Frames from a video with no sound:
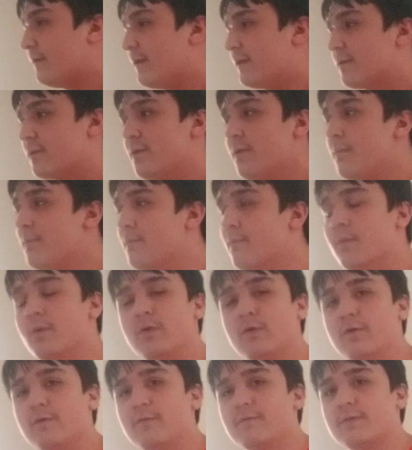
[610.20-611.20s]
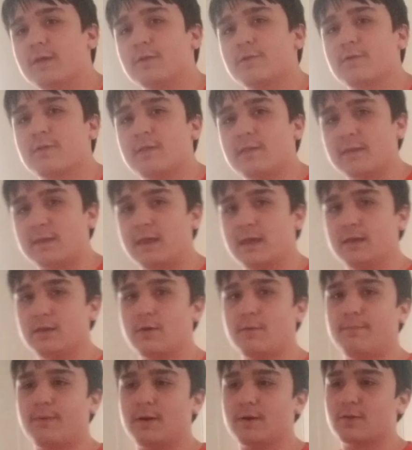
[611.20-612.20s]
like, there's no moves other than the
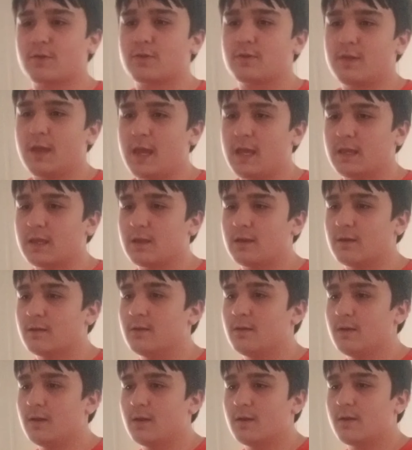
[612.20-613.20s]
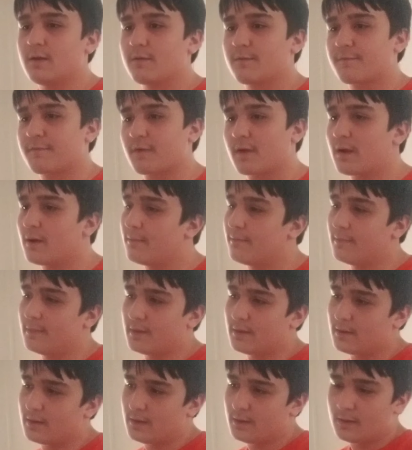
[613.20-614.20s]
KO punch taken from
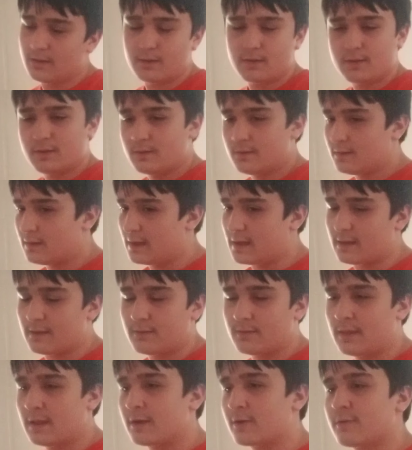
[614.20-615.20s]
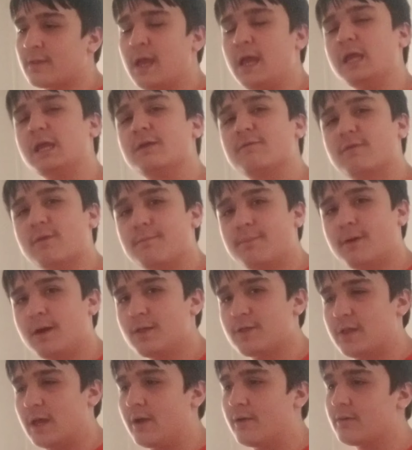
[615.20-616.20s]
that are taken from
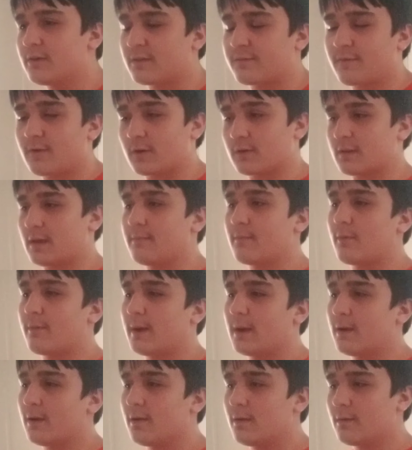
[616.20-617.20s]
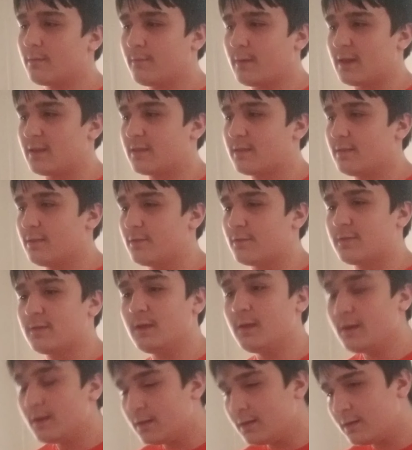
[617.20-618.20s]
Punch Out, as far as I'm aware. With
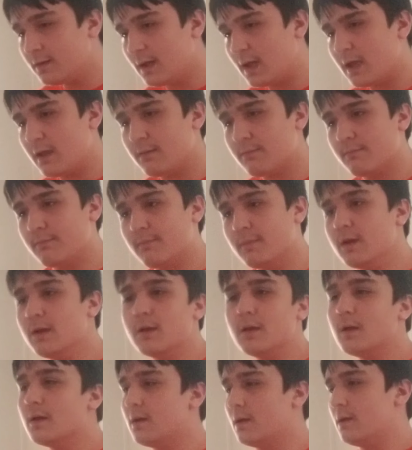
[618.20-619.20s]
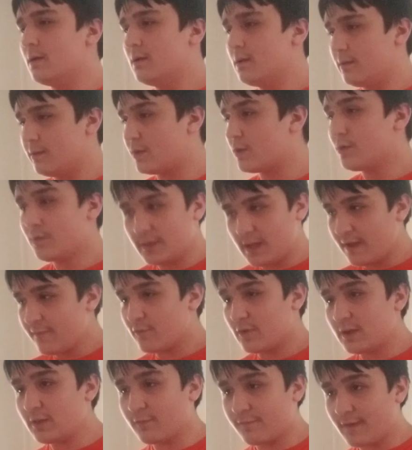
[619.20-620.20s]
Lucina and literally
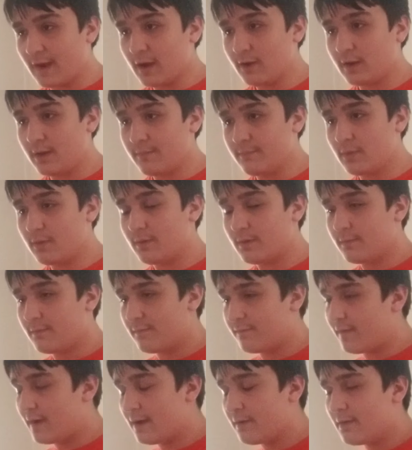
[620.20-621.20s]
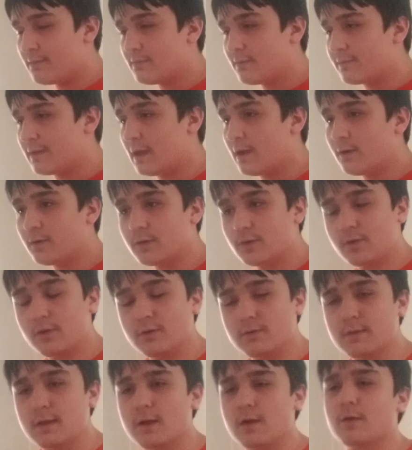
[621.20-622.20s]
every other Fire Emblem
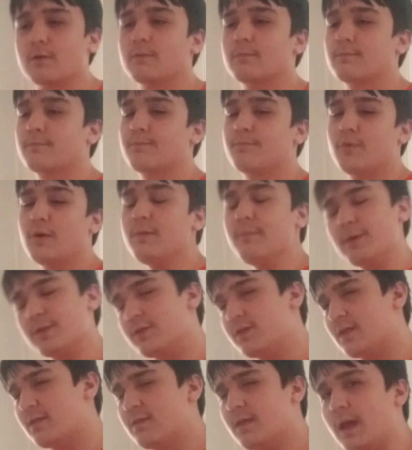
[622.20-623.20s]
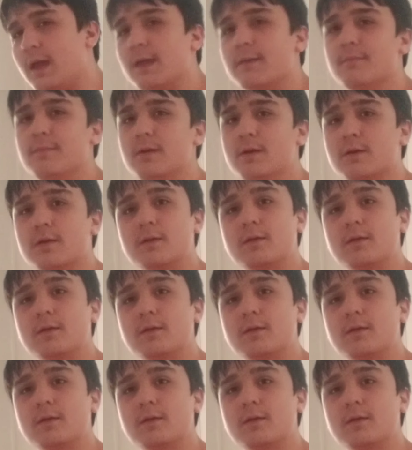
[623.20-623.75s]
character, they're pretty much the same.